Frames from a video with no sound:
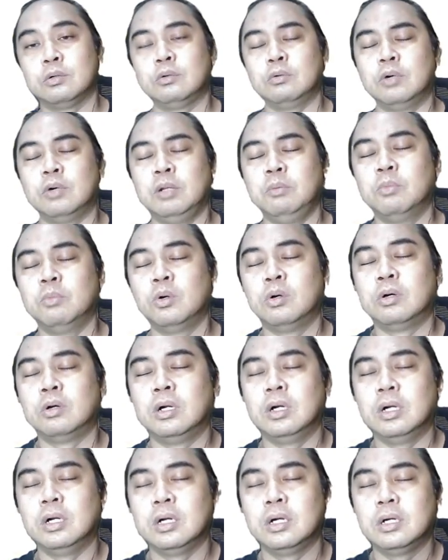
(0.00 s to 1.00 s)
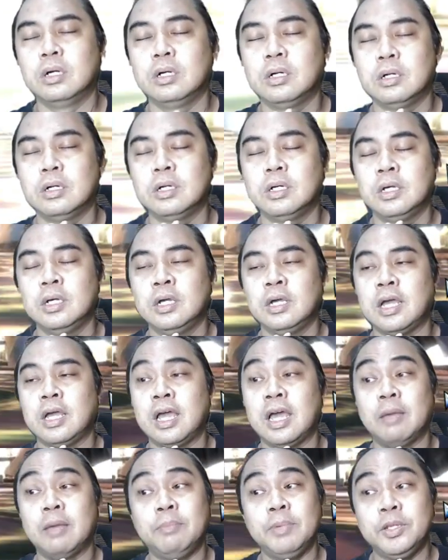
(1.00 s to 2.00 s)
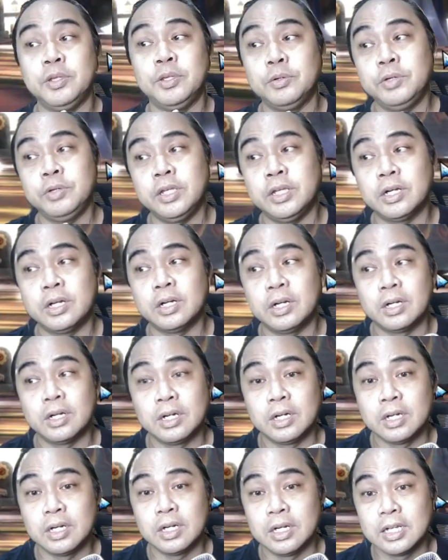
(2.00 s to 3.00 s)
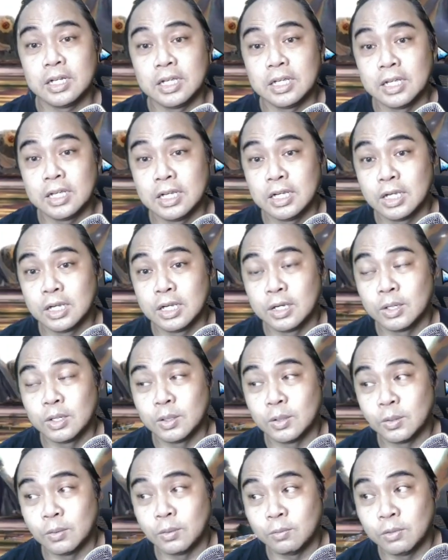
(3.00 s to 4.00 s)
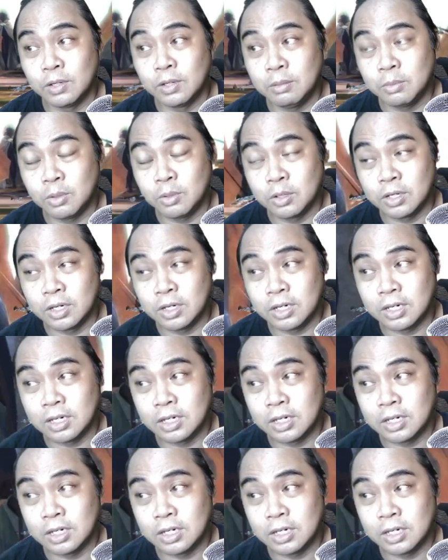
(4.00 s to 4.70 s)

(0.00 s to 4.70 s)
One more. Happy New Year. One more.